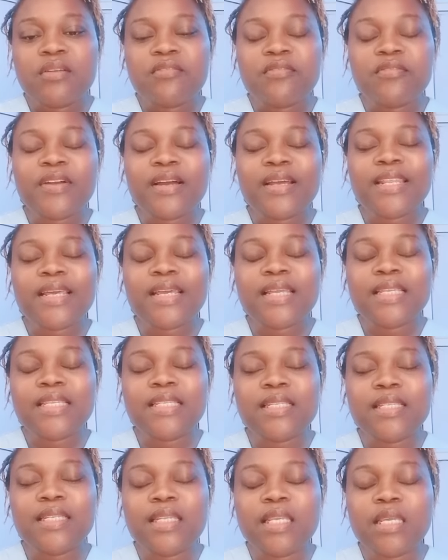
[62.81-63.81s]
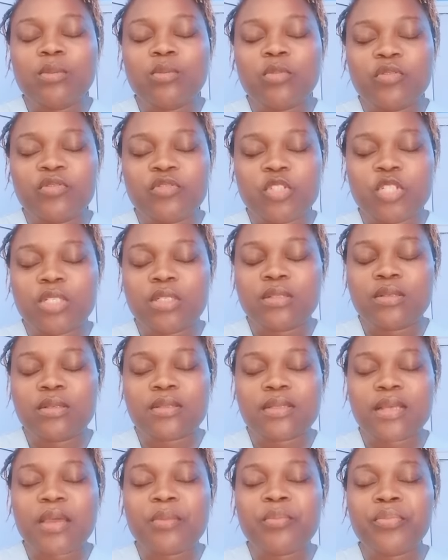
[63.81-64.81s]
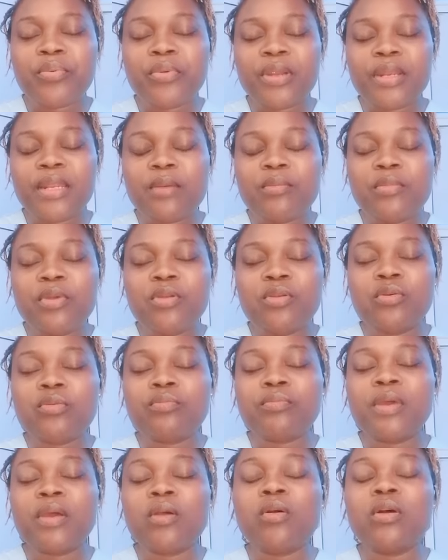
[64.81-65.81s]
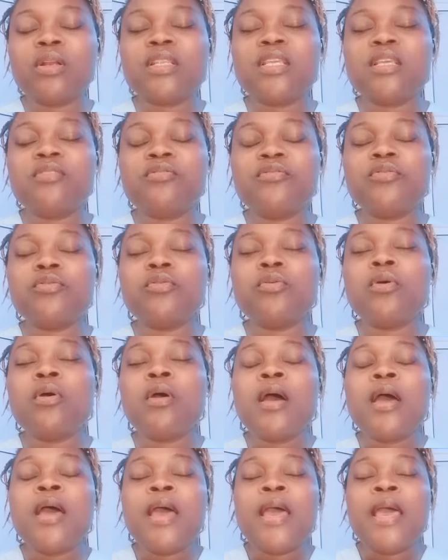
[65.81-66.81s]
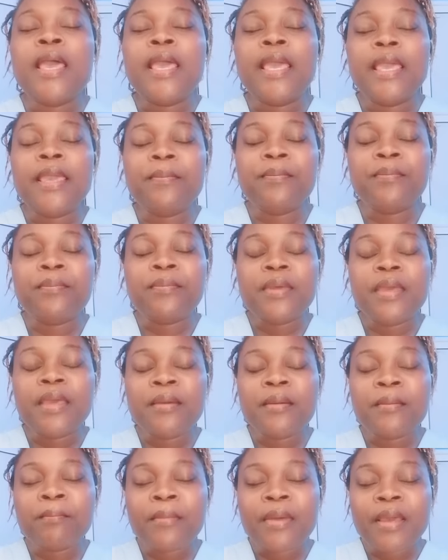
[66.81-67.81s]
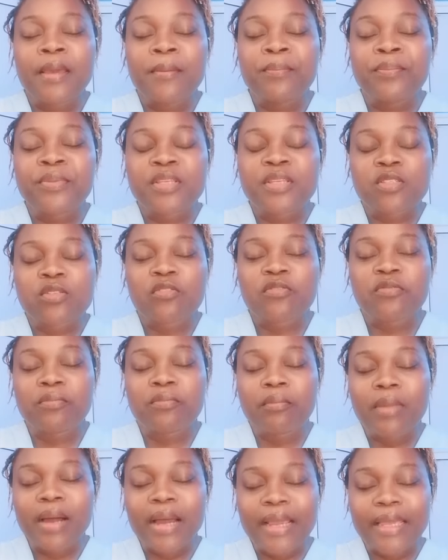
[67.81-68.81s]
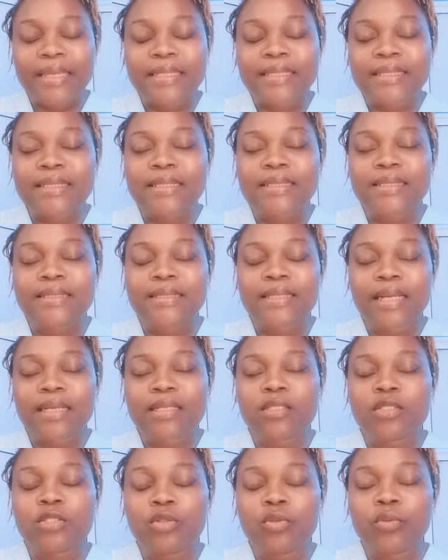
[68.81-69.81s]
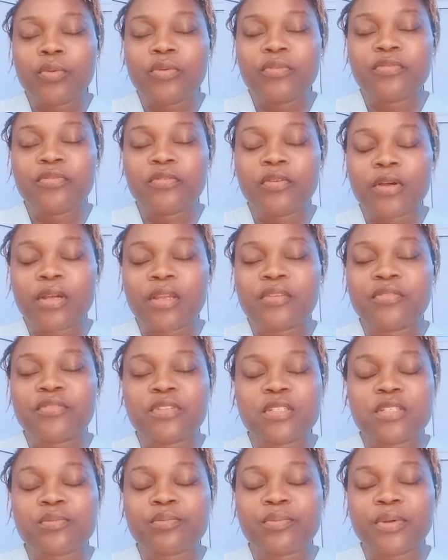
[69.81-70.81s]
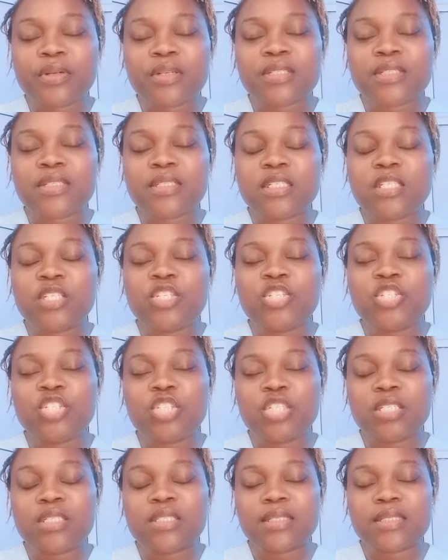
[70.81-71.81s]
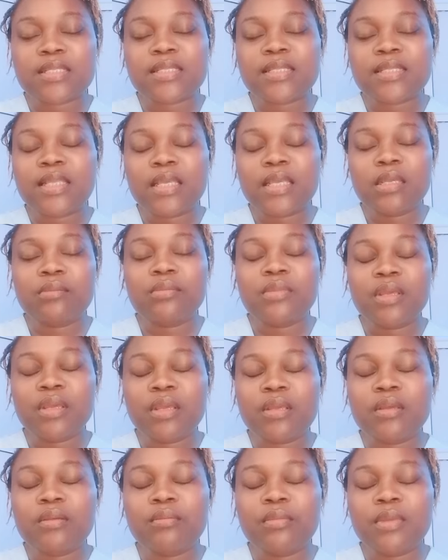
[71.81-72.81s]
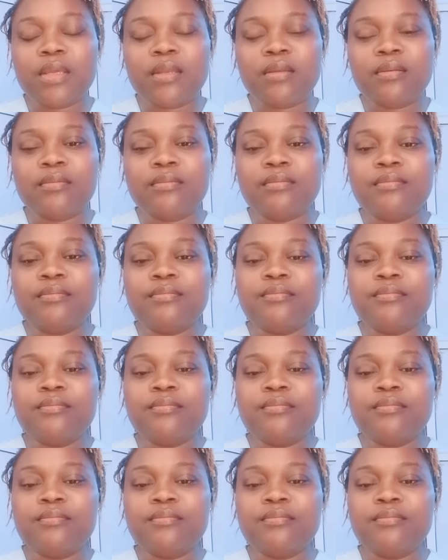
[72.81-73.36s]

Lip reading: Father, in the name of Jesus, I pray that may God give you a peace of mind that you will forgive this person in Jesus' name. Amen.